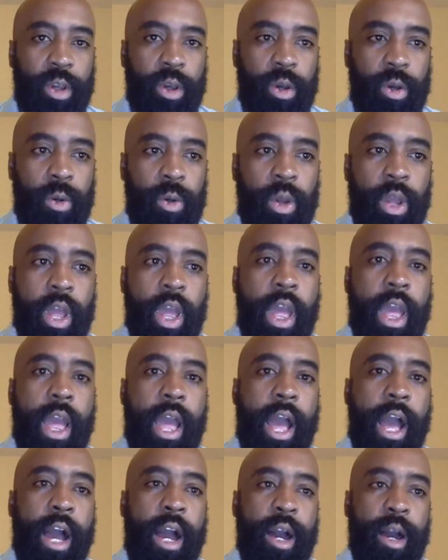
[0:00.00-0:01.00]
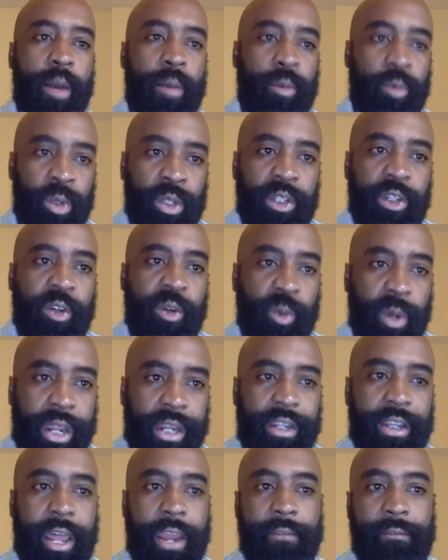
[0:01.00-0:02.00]
so, really
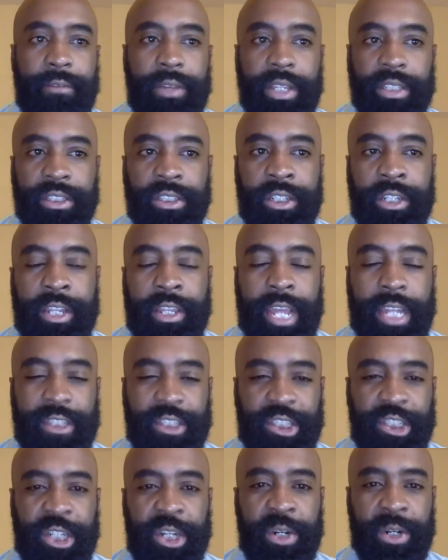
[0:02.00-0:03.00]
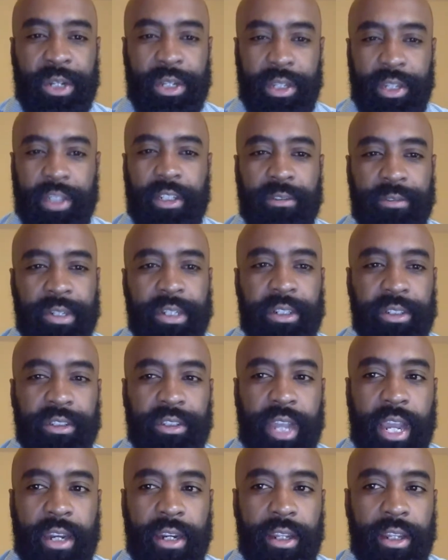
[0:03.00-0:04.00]
creating that vision and that shared collective
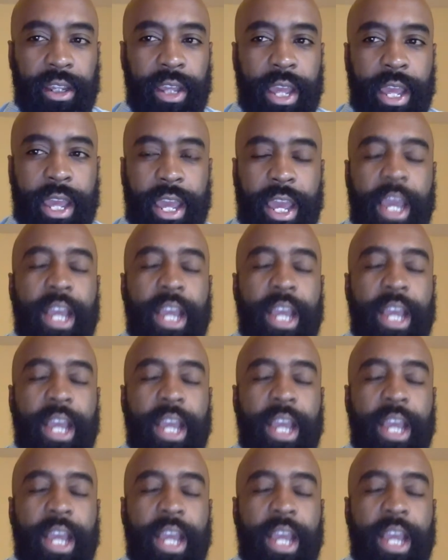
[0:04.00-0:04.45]
understanding